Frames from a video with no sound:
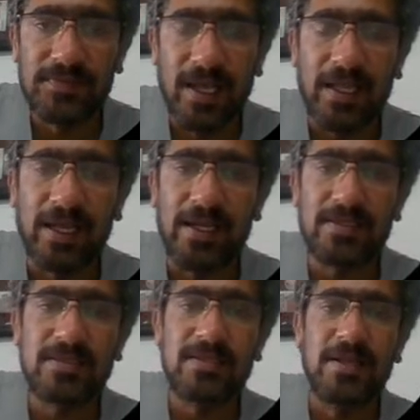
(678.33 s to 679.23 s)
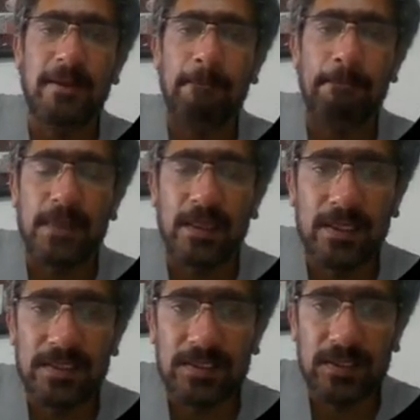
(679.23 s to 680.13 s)
And hence,
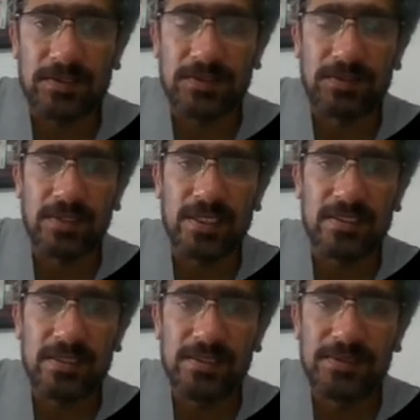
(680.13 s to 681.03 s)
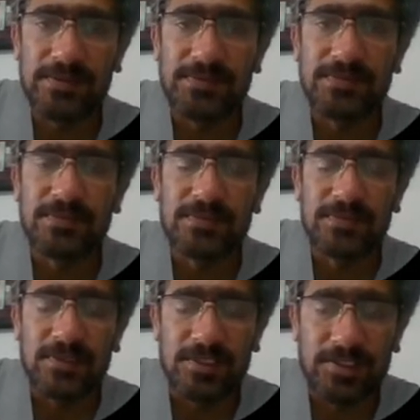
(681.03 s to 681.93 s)
this is also known as the
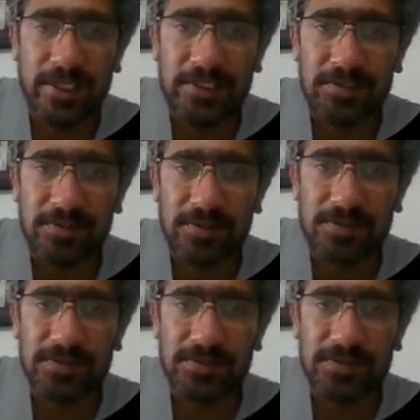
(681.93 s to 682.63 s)
chain Sudoku.